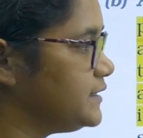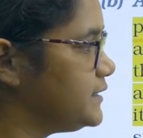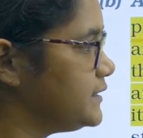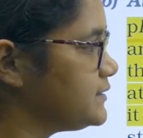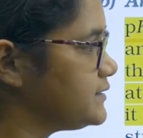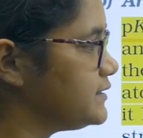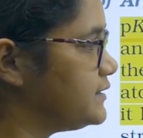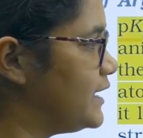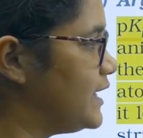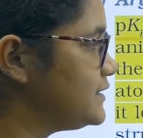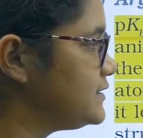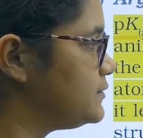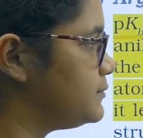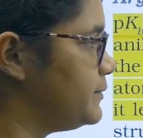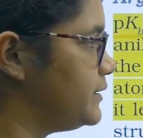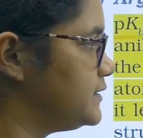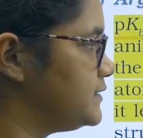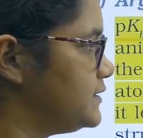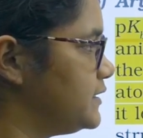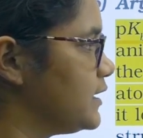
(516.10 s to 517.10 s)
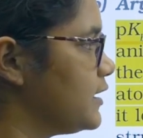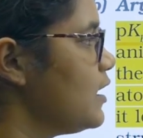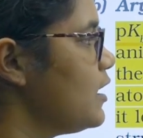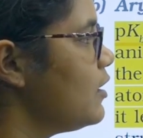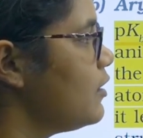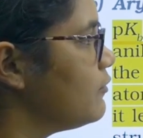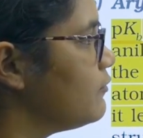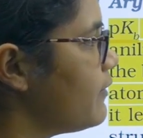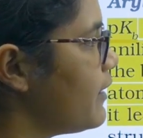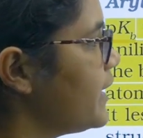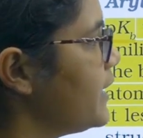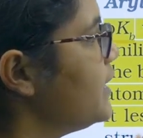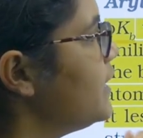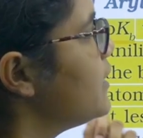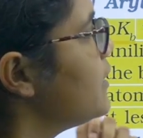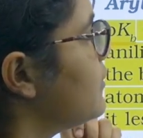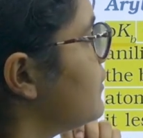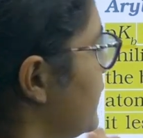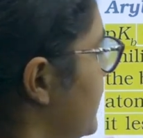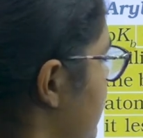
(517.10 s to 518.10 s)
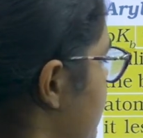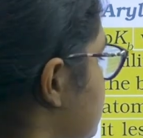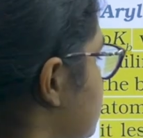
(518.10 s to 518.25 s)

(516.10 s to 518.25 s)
it is less basic. Why? It